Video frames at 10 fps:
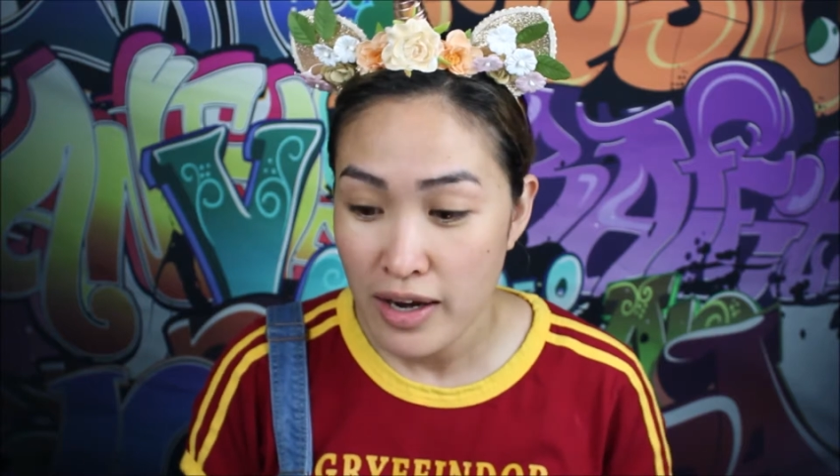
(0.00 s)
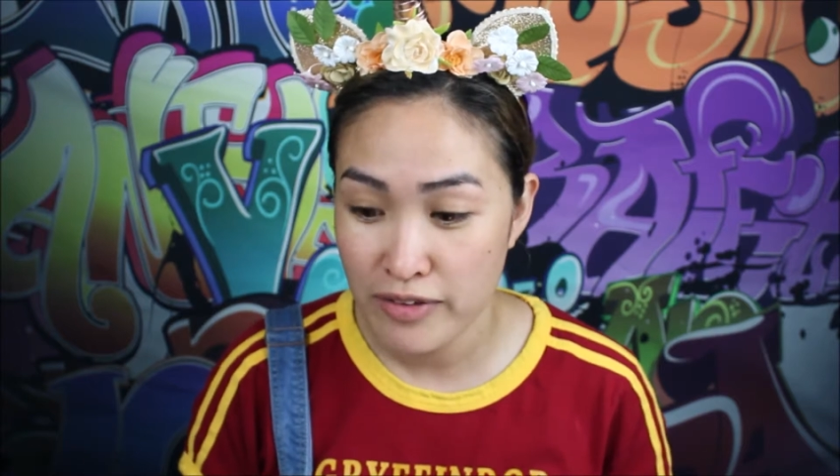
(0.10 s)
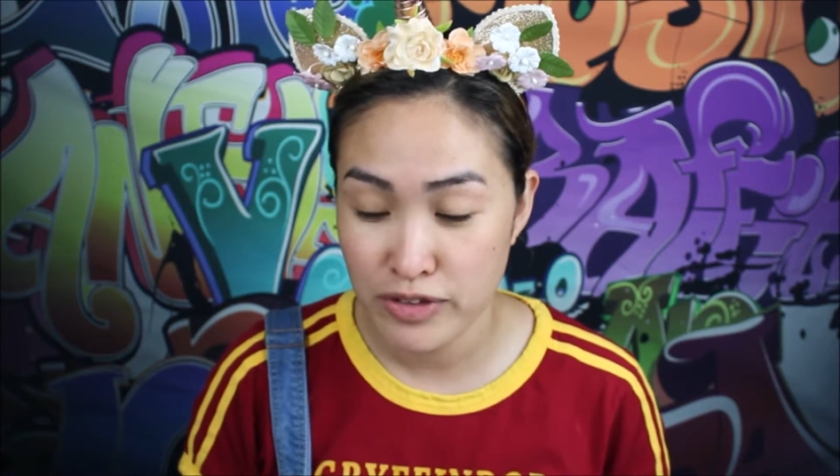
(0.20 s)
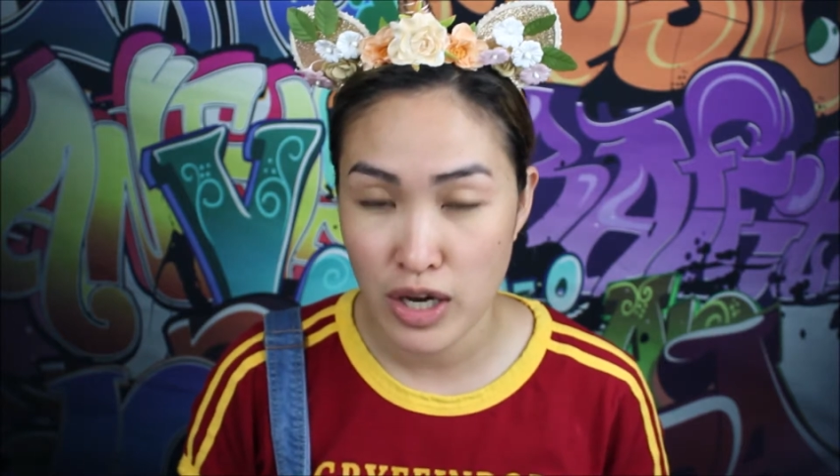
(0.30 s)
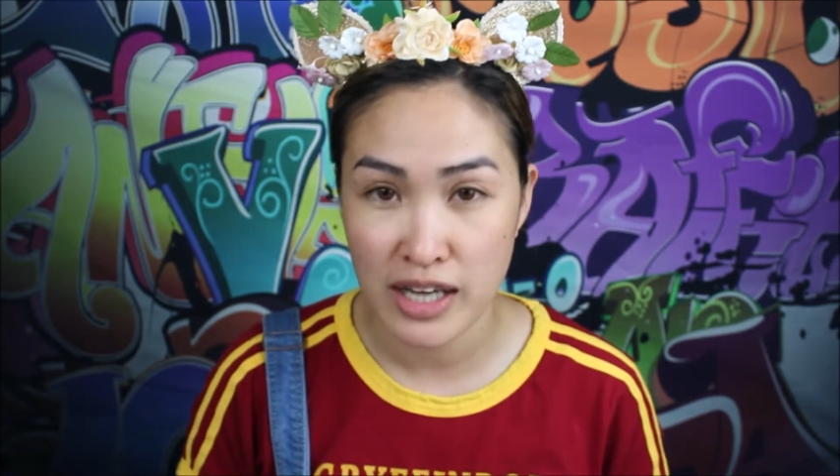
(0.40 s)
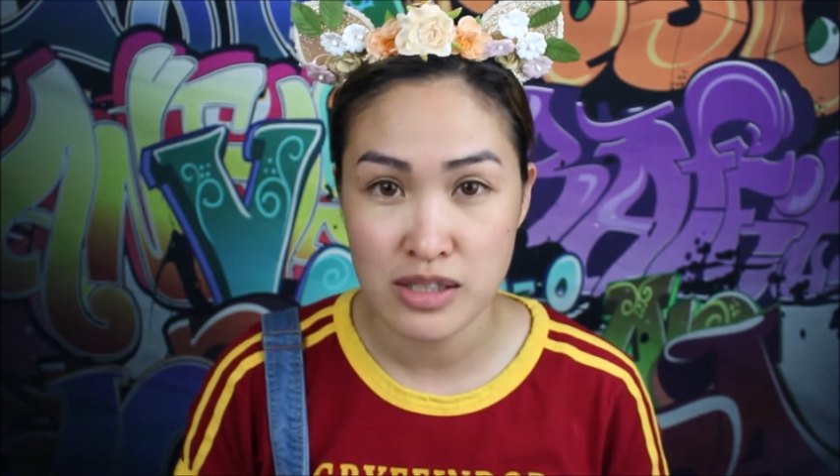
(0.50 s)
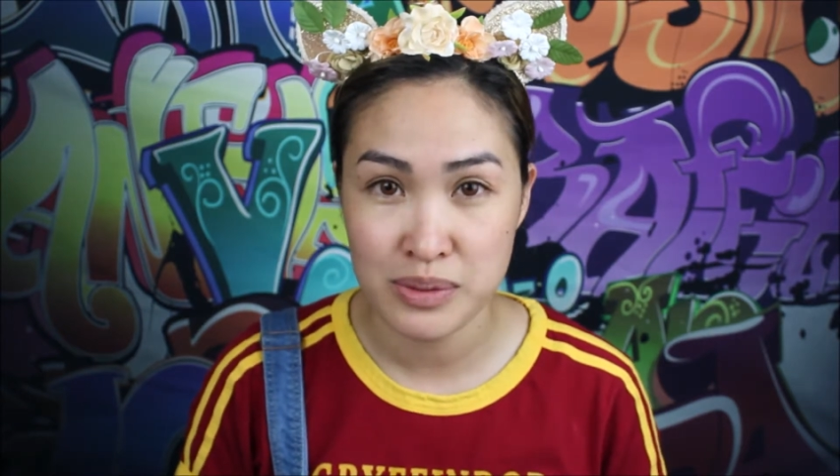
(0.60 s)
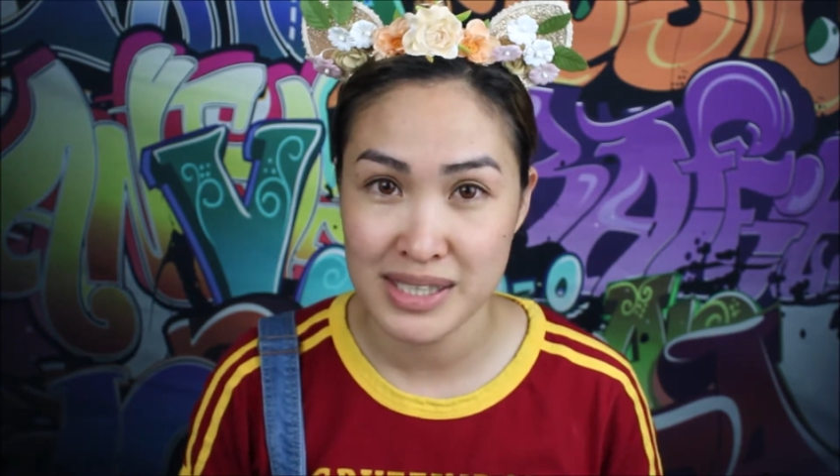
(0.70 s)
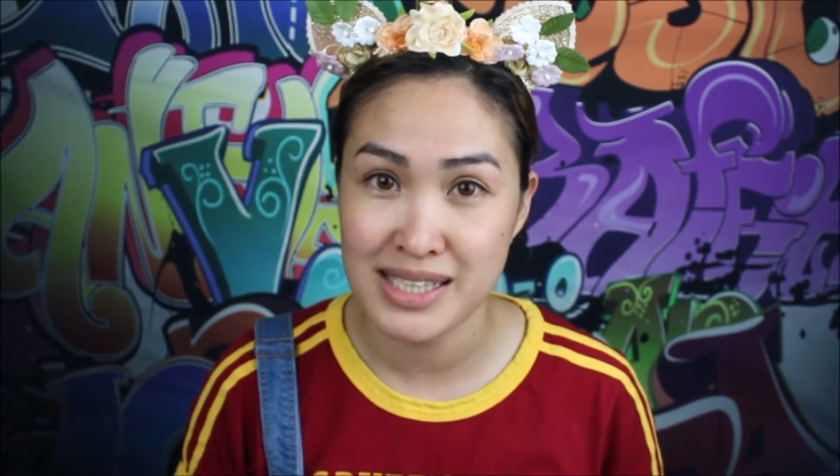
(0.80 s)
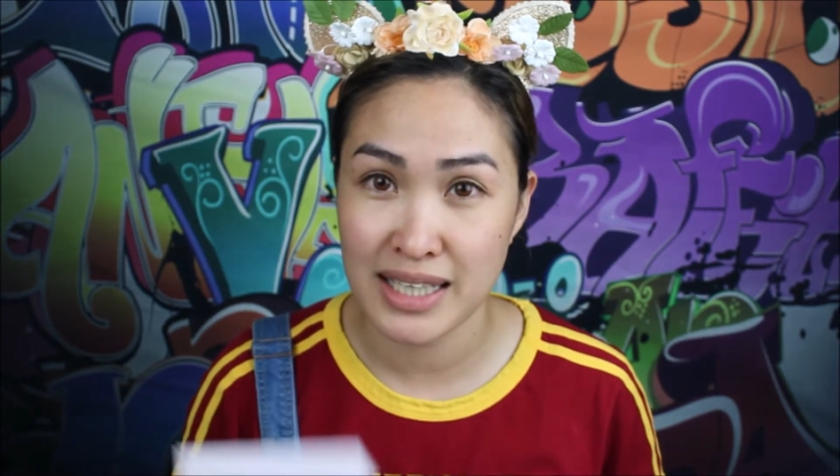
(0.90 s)
If you guys
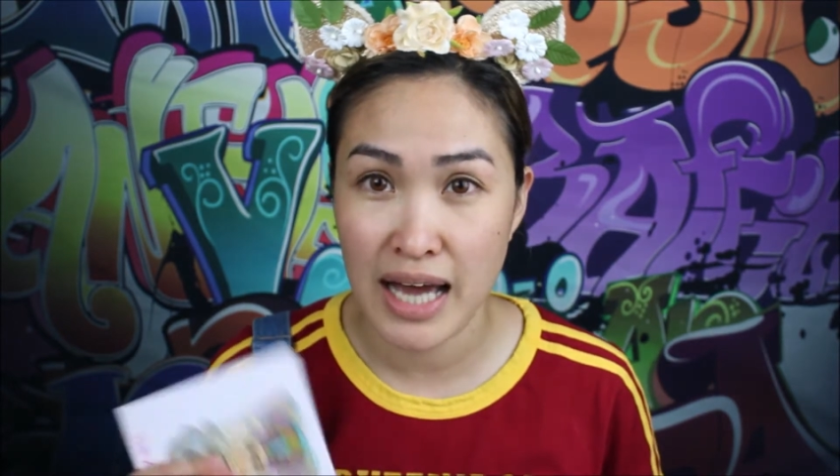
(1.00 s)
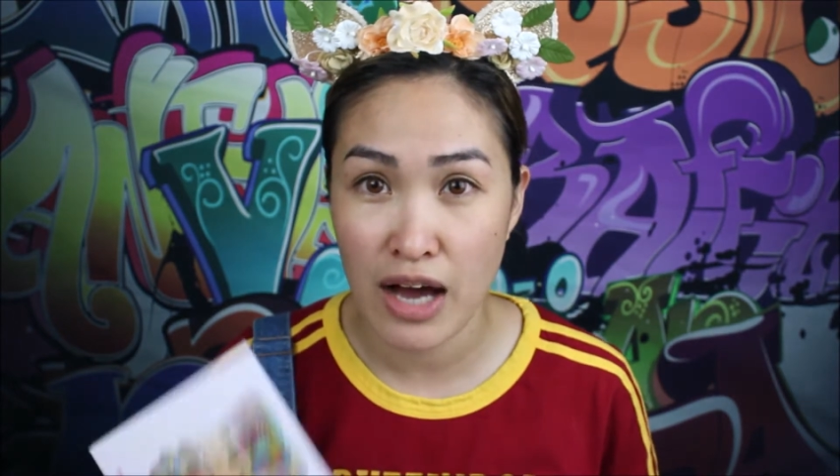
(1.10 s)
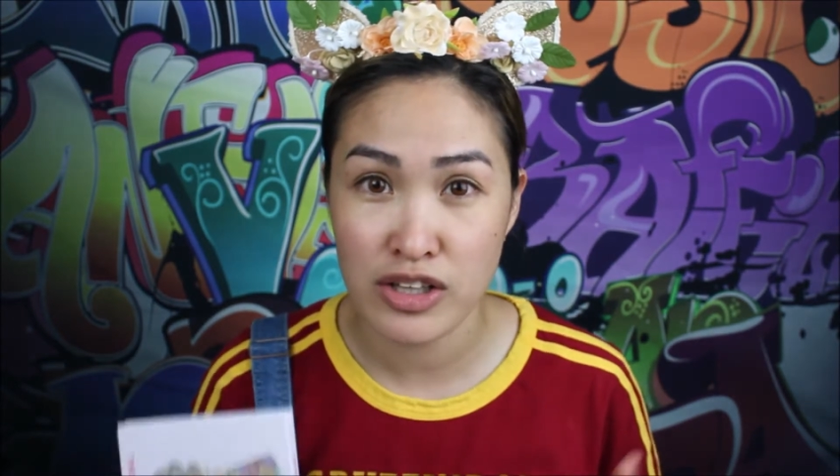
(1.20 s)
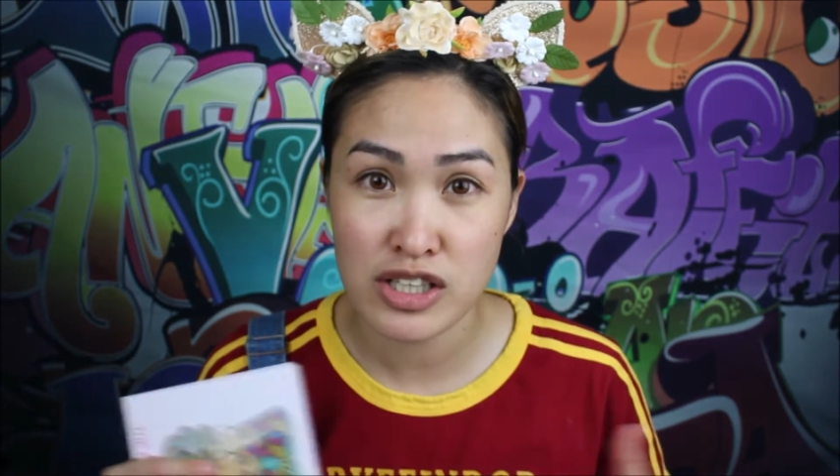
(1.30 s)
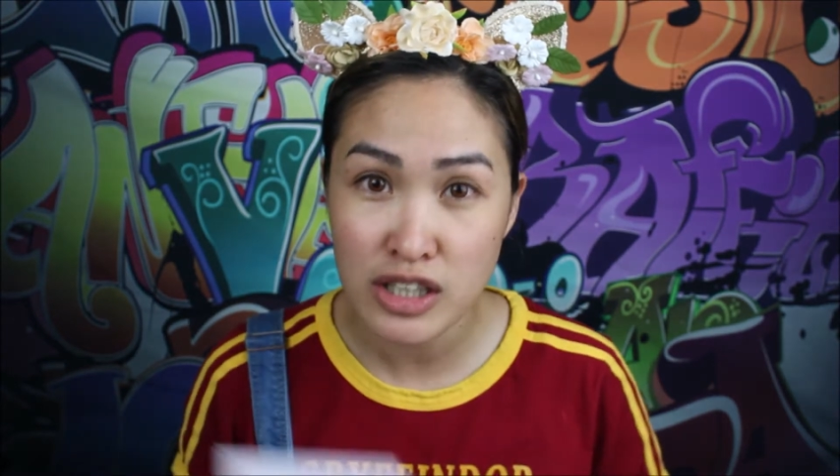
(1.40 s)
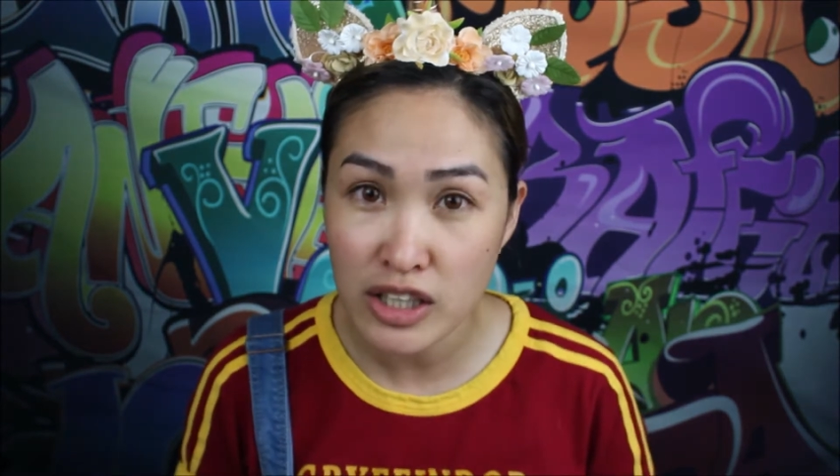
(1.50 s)
want to see how this